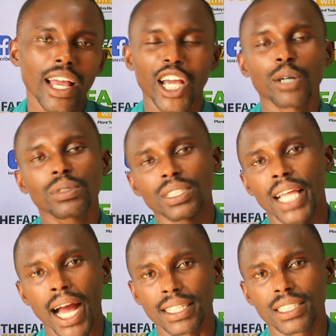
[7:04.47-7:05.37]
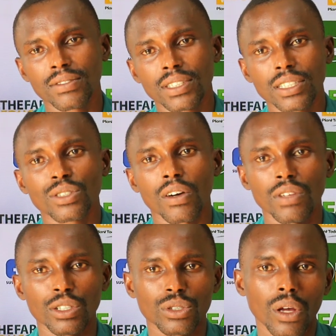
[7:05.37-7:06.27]
helps in the activities of
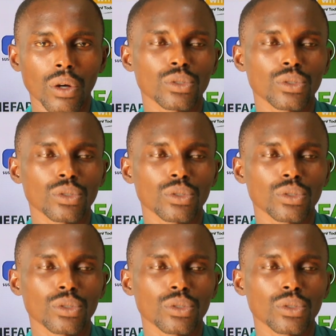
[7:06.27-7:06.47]
the soil.